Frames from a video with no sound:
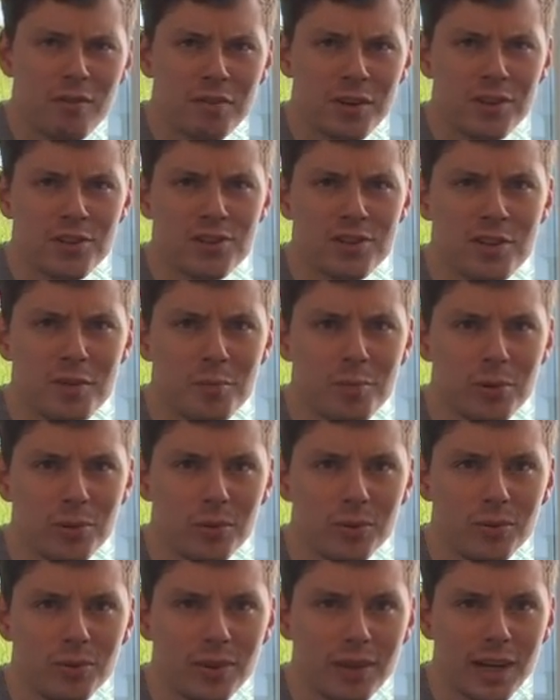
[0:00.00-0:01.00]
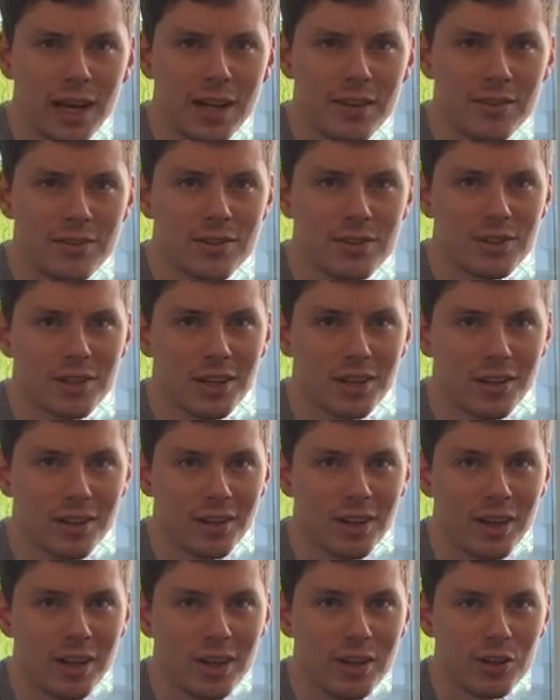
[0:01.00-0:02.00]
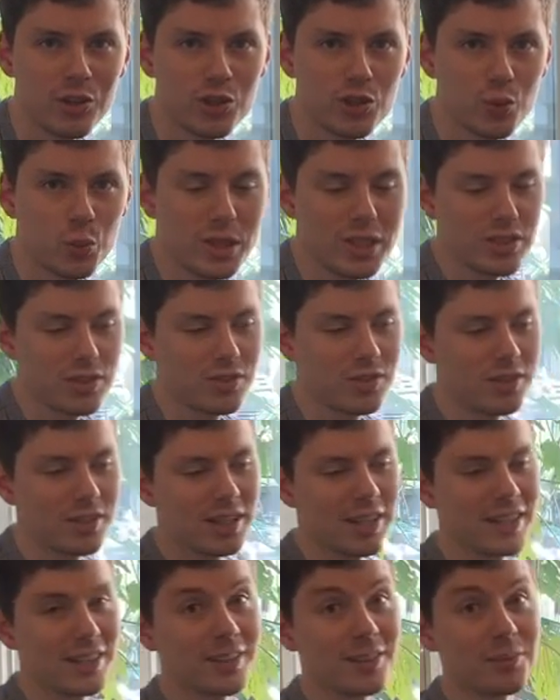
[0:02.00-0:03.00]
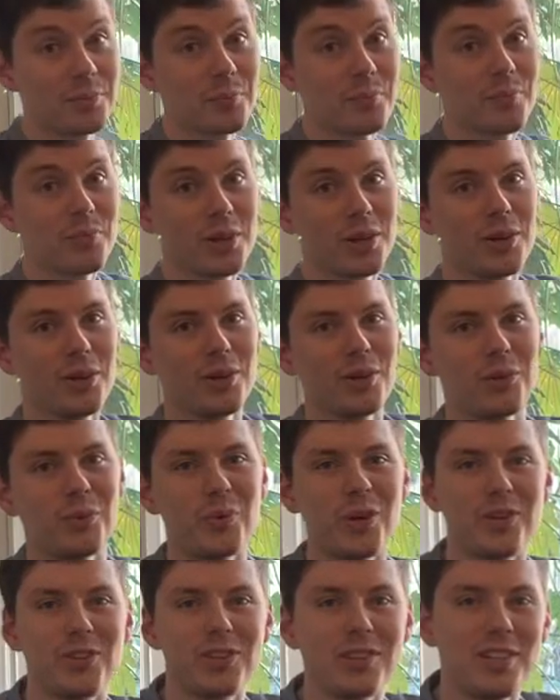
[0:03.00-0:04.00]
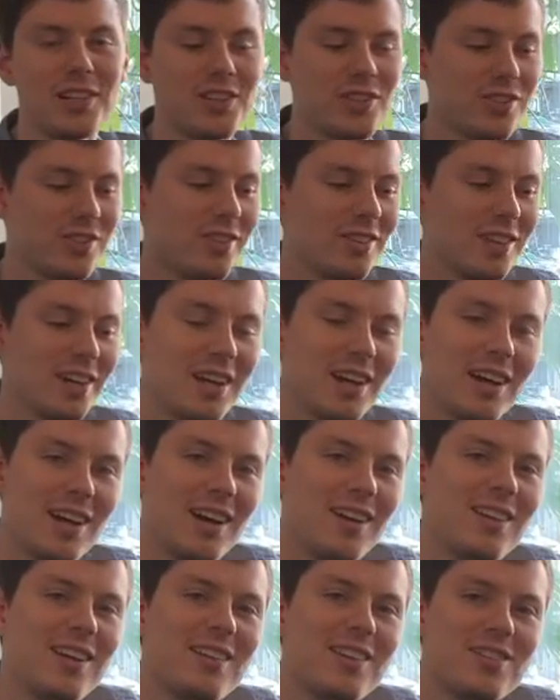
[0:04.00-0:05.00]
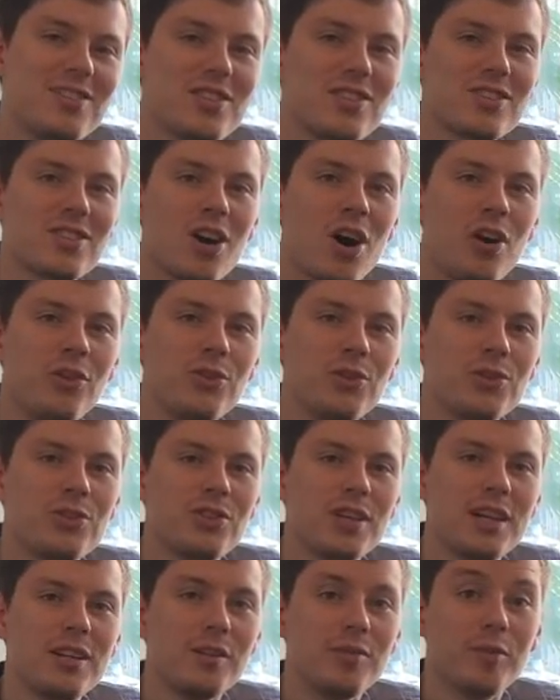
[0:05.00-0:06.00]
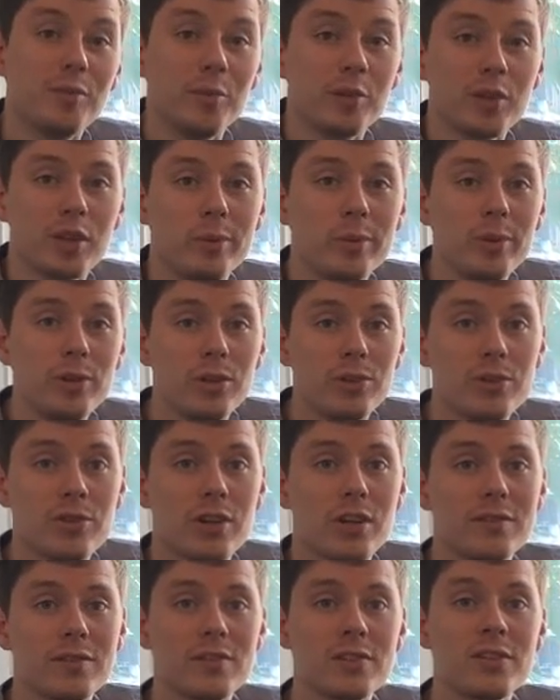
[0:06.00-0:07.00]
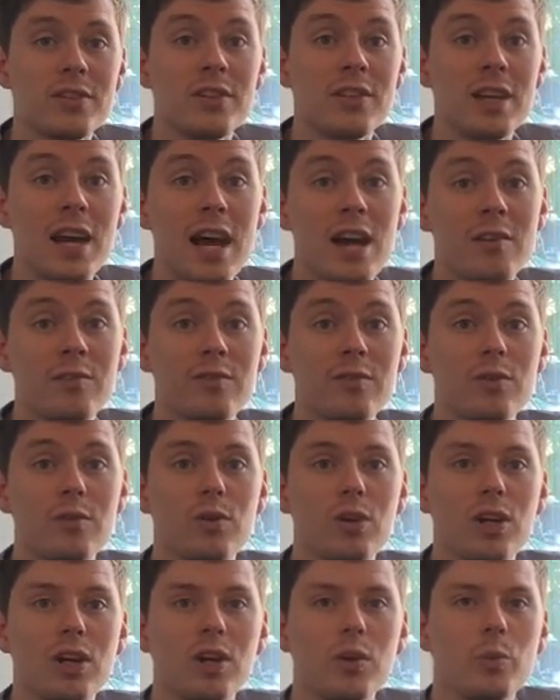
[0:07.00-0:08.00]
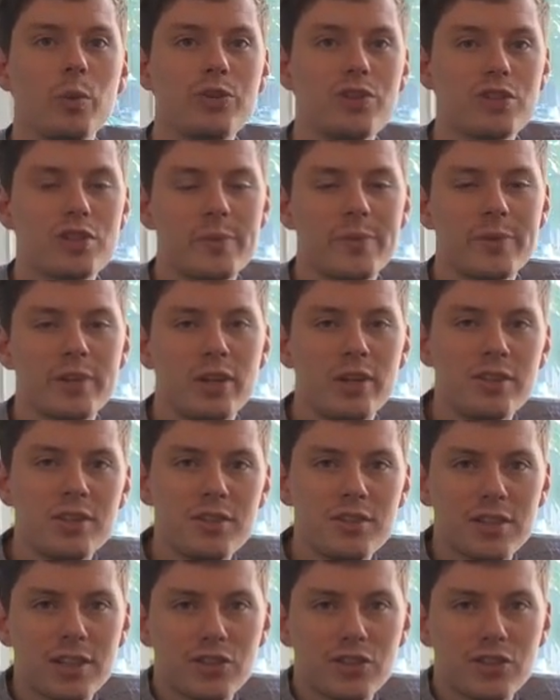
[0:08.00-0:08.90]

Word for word: very simple and uh, sweet to the ear, worth a listen. And then there's this Agnus Dei from the Communion Service in F, which is something I didn't